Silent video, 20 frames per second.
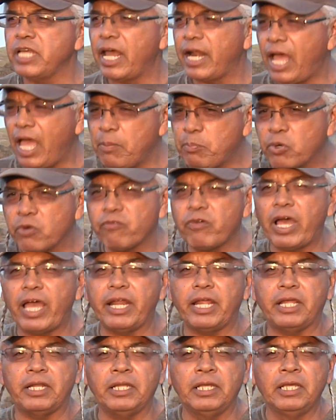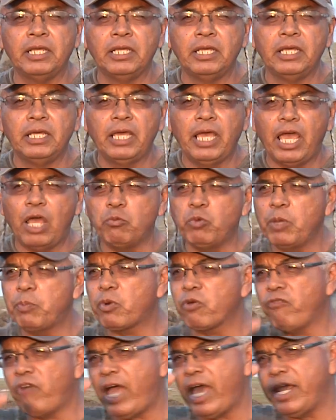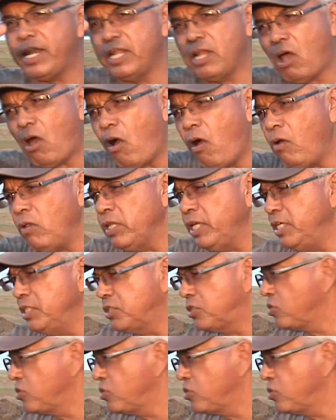that I provided, and we provided all these